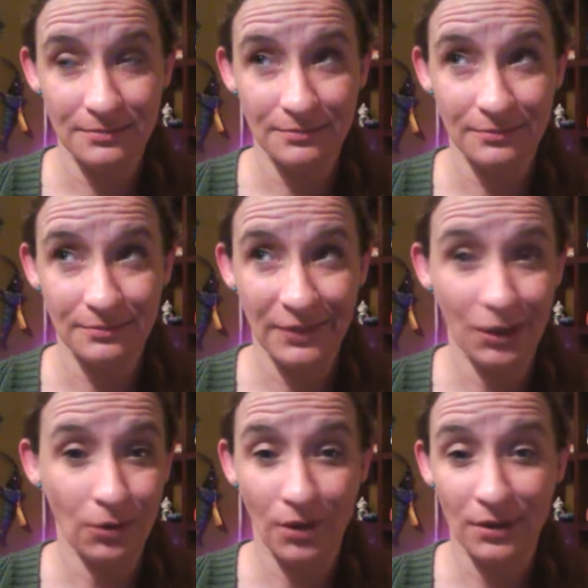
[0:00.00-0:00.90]
we no
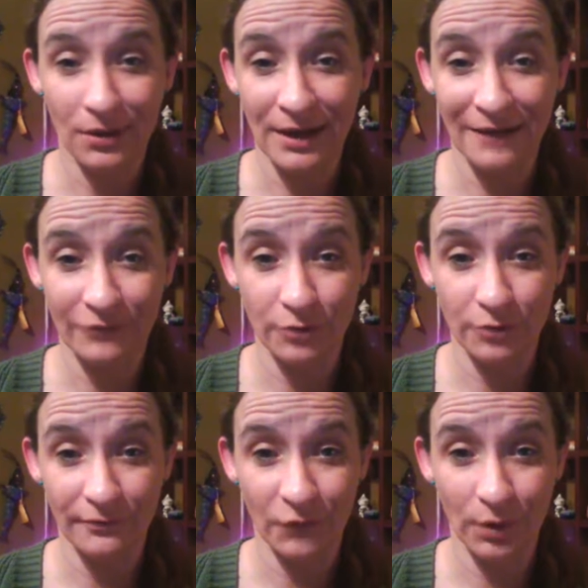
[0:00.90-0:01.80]
longer have room
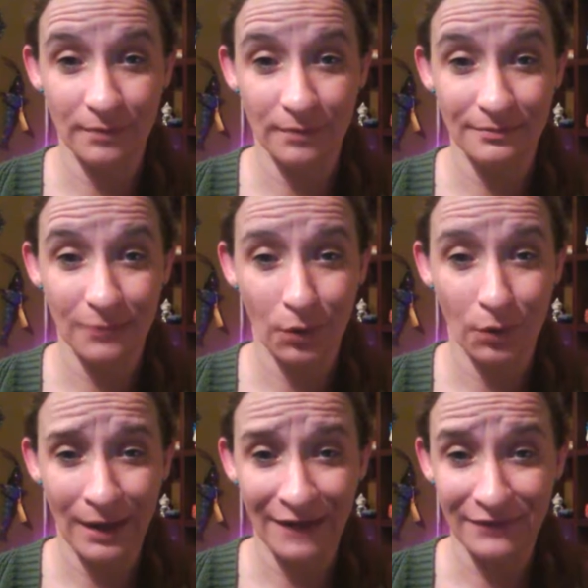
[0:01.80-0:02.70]
for or
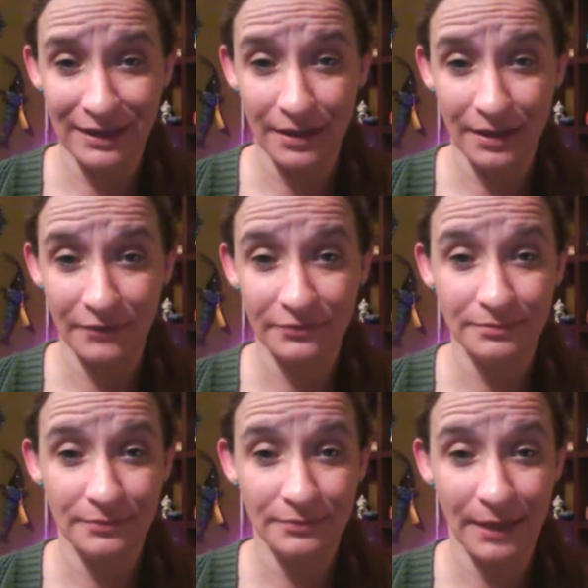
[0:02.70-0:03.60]
have need of,
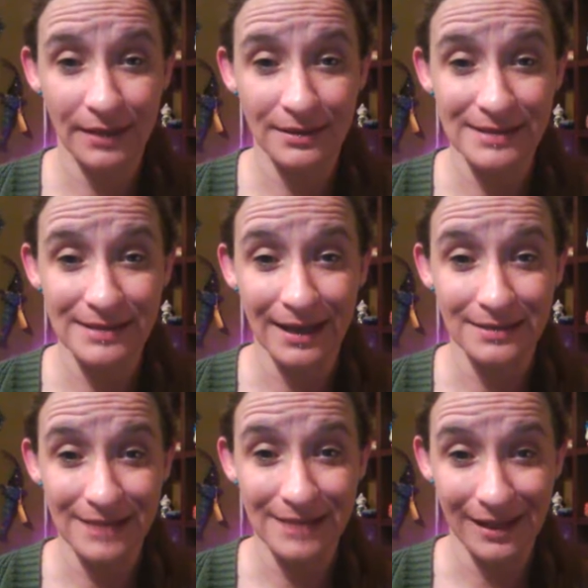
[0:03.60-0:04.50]
right? It's
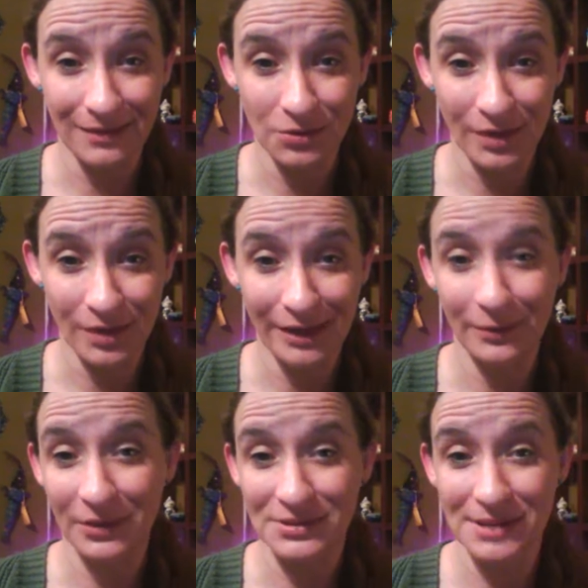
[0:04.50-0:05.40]
like taking the training
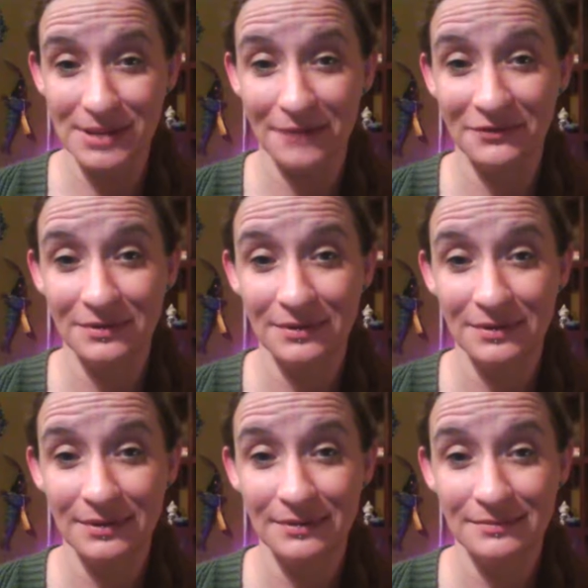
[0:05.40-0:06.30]
wheels off.
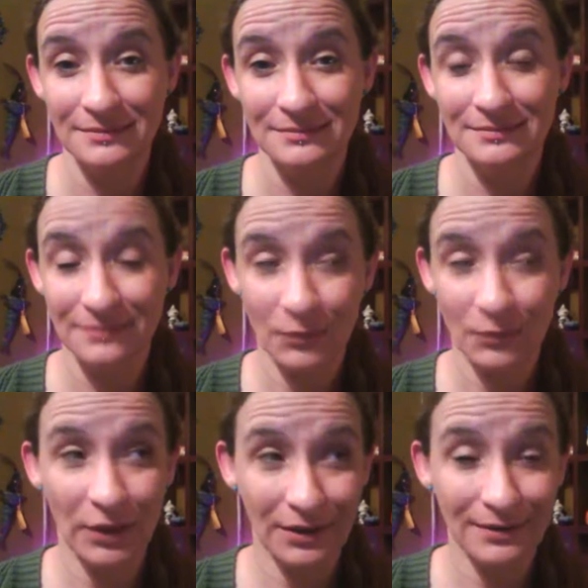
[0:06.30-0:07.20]

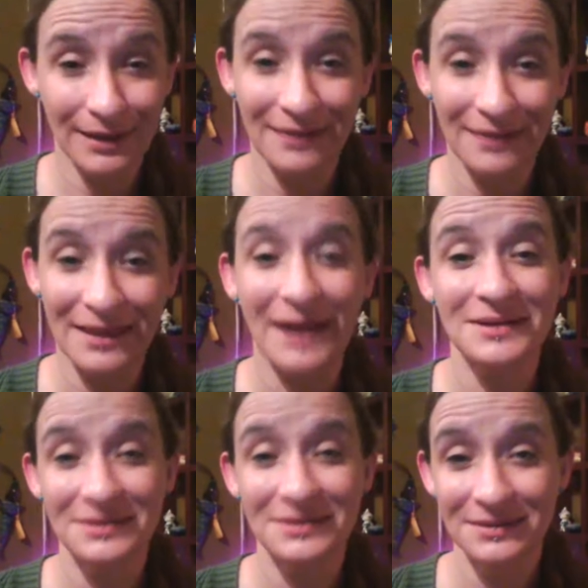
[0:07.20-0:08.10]
We're in that
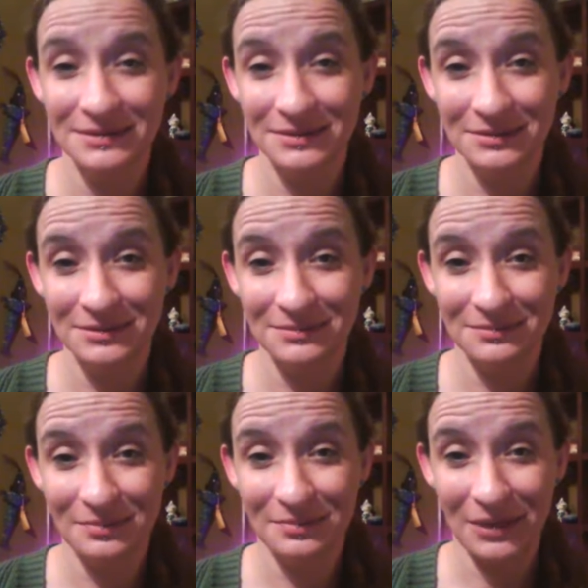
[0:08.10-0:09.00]

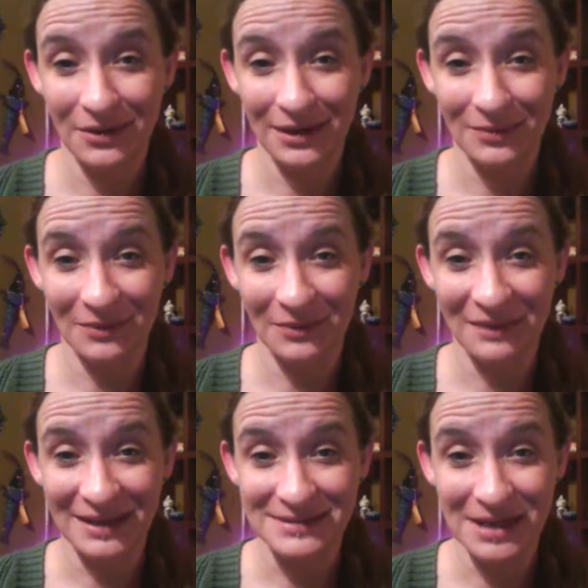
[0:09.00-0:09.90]
period where we
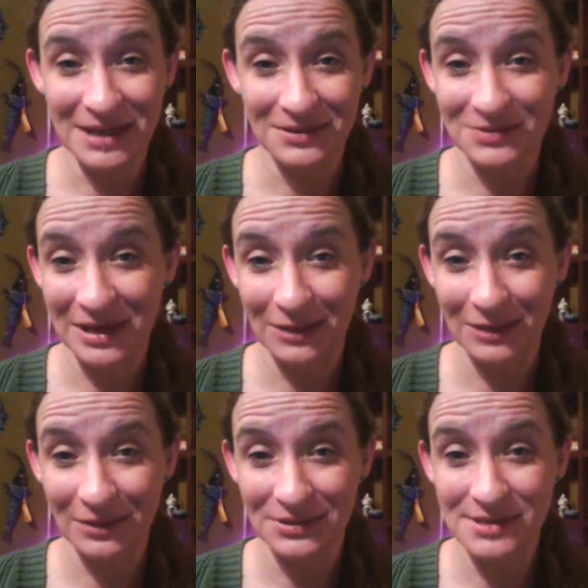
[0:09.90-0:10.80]
can take the training
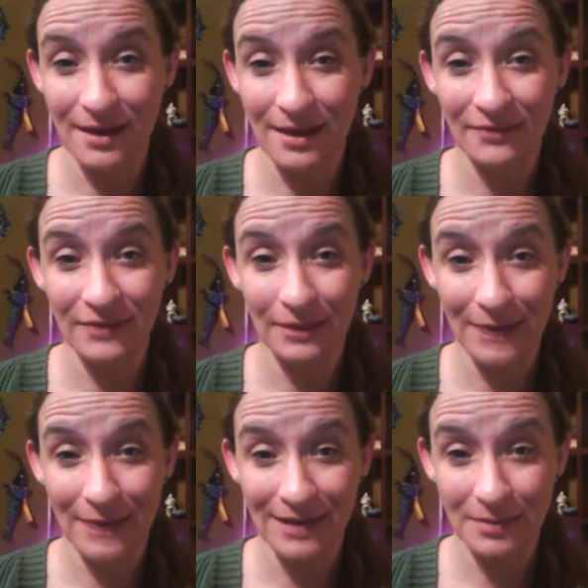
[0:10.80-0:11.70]
wheels off and
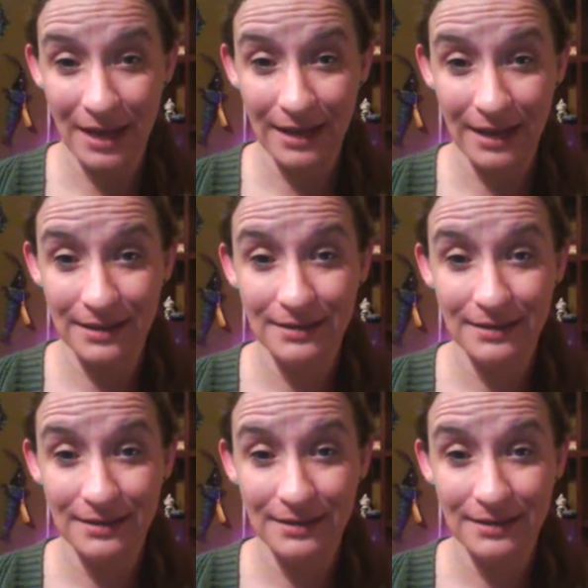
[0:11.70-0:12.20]
ride the bike.